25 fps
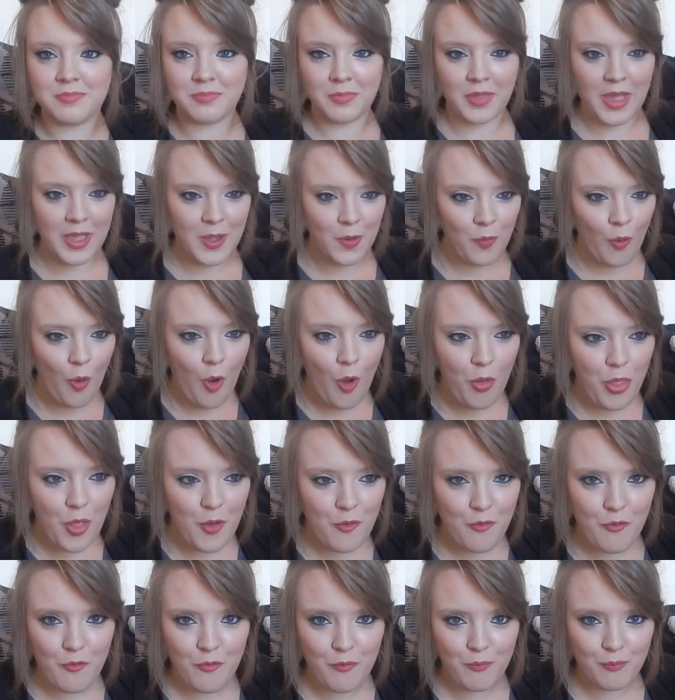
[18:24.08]
Like,
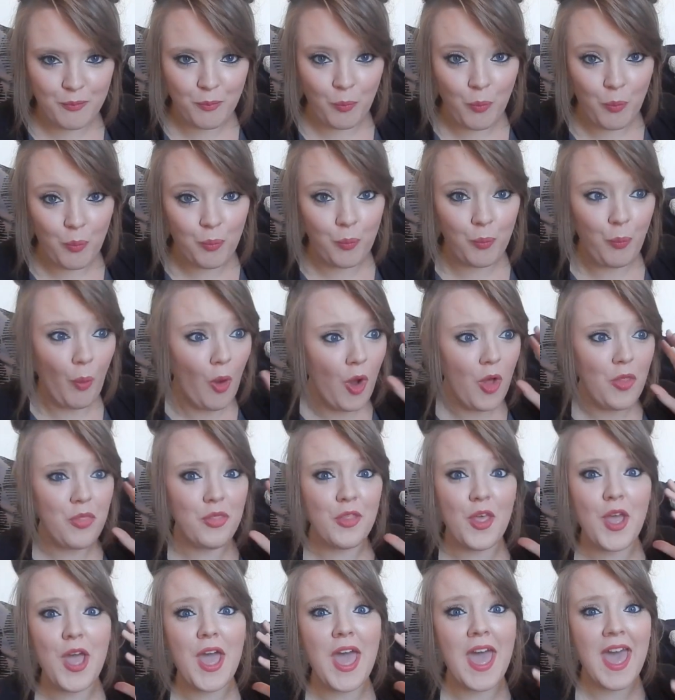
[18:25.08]
what
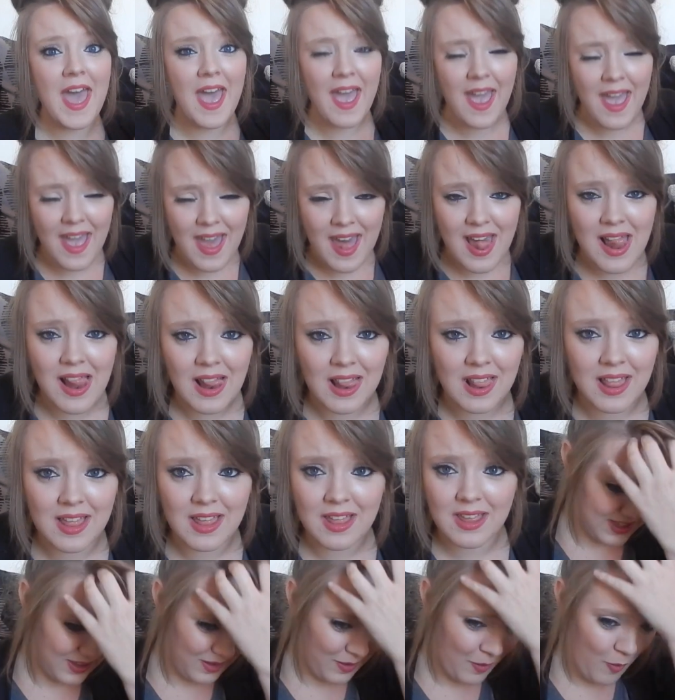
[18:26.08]
the hell?
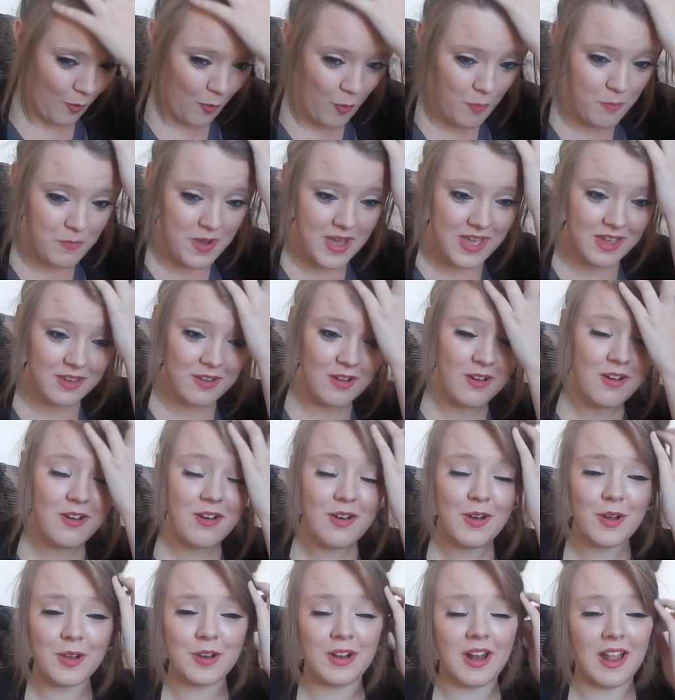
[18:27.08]
Like, oh my
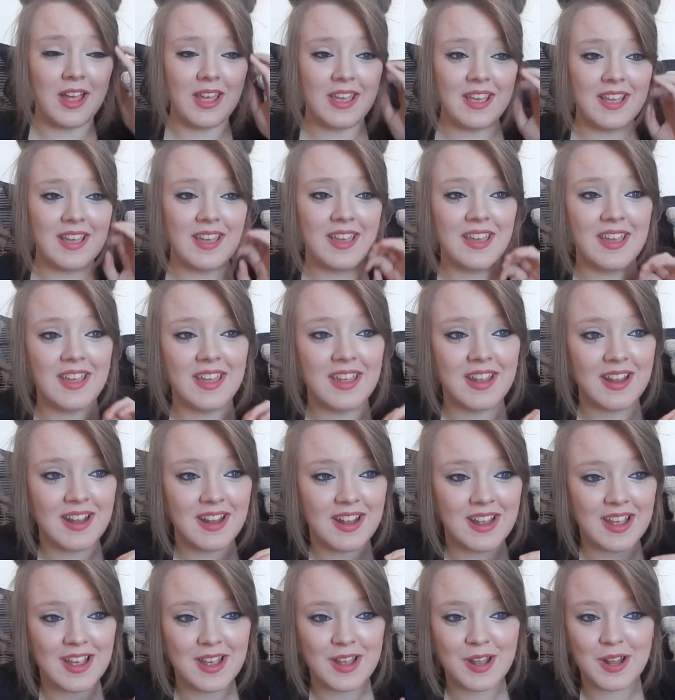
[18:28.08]
god, like,
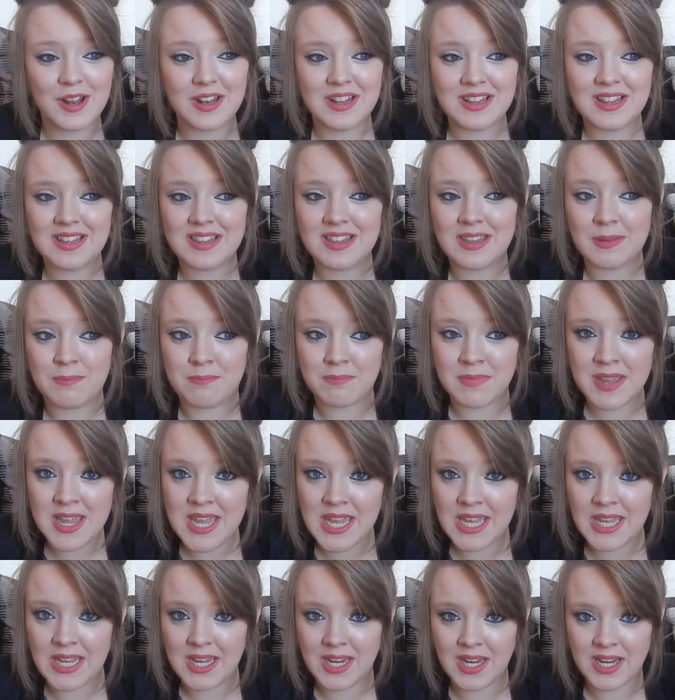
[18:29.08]

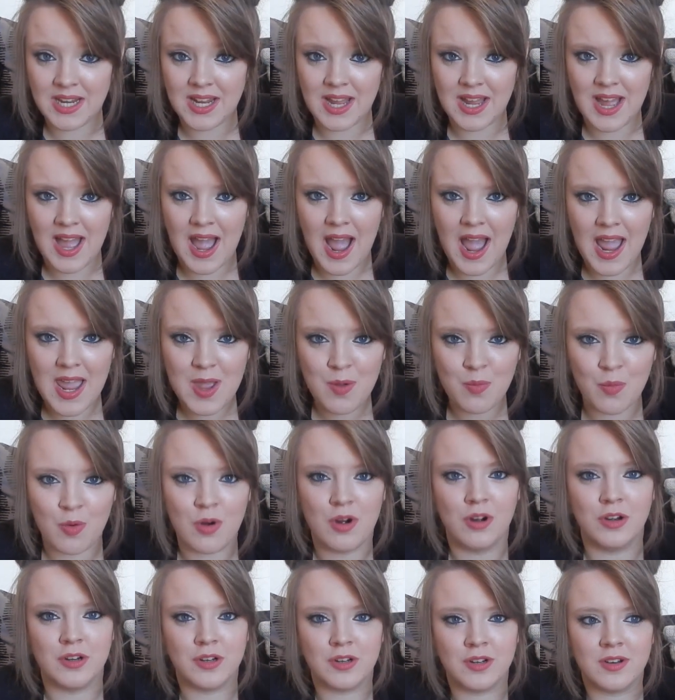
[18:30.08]
me? I
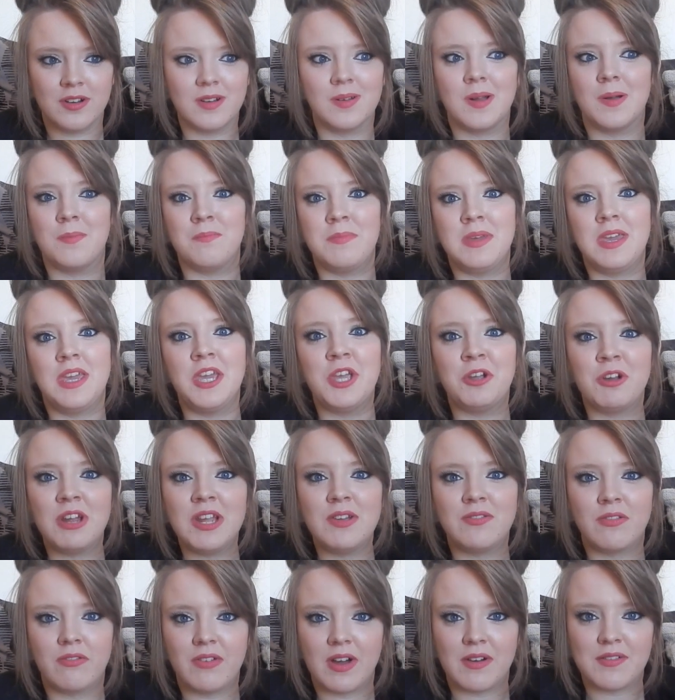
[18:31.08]
won meet and
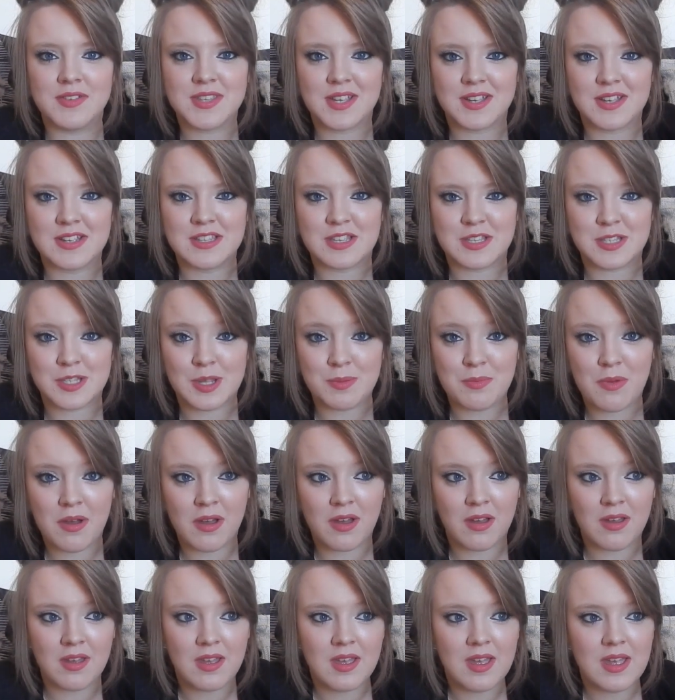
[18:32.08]
greet for 5 seconds of
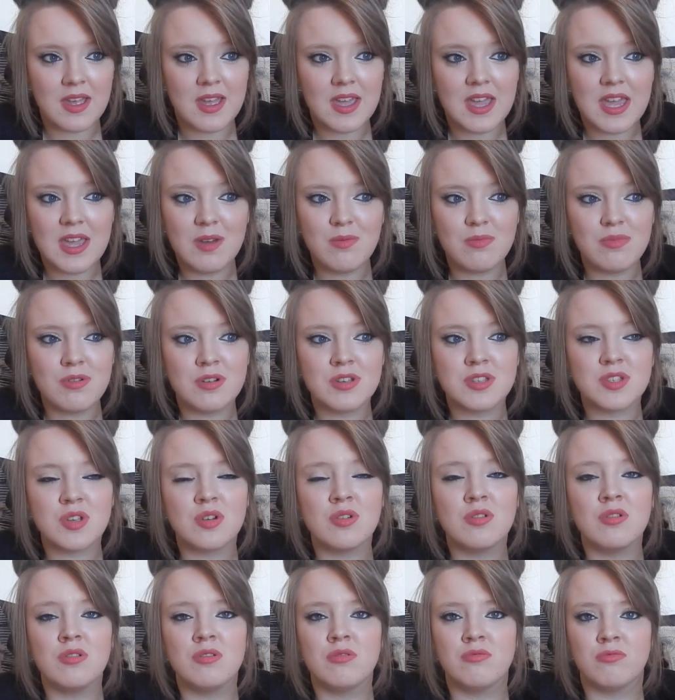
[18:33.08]
summer. It was
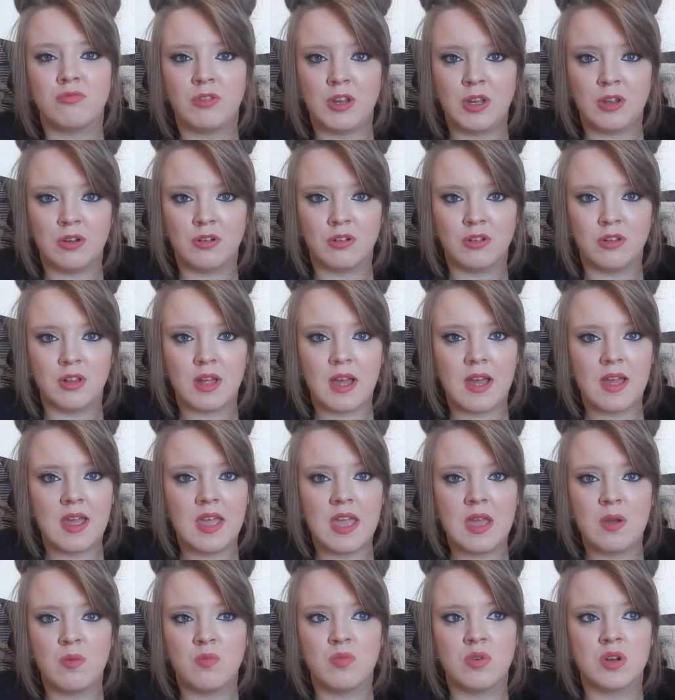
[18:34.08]
unreal.
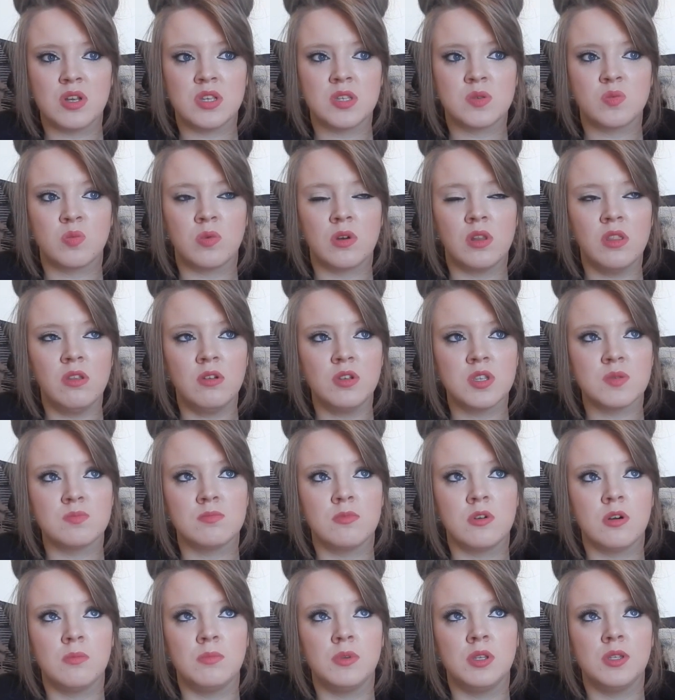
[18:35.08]
It was one of those
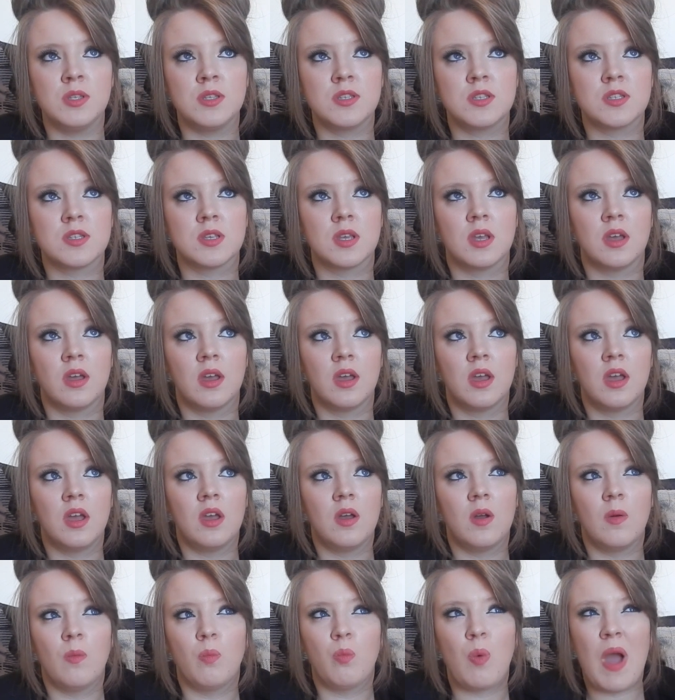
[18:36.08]
moments
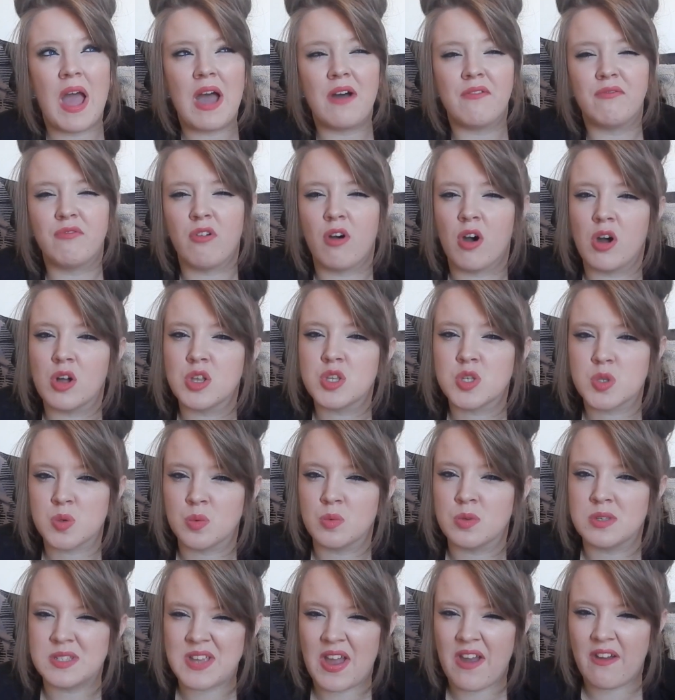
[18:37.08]
where I thought
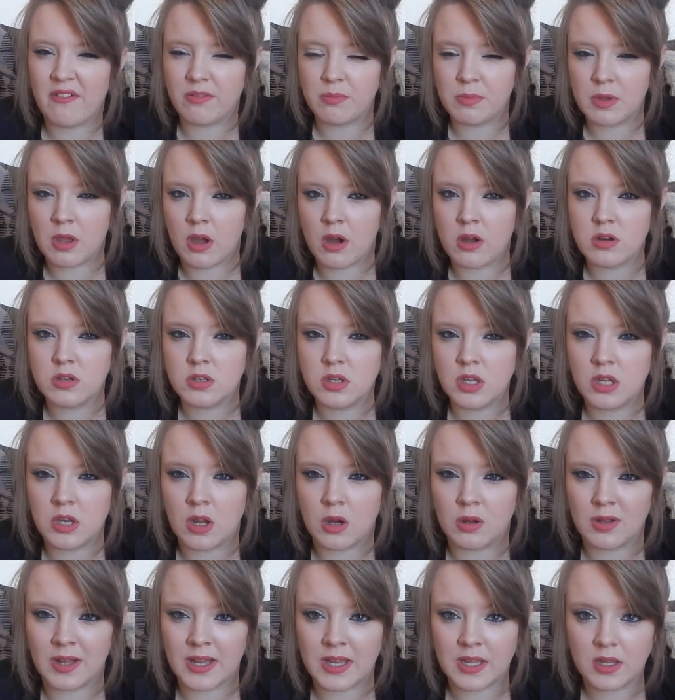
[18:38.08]
someone's having me on, you
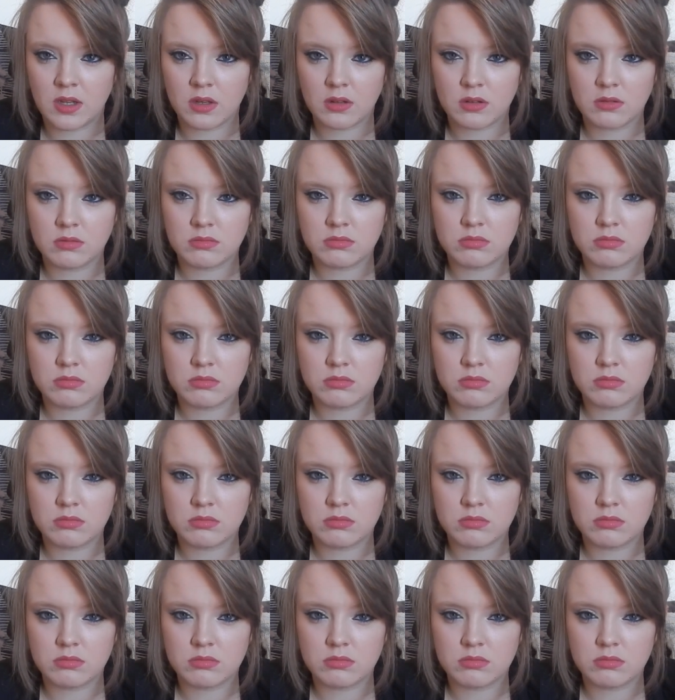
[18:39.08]
know, like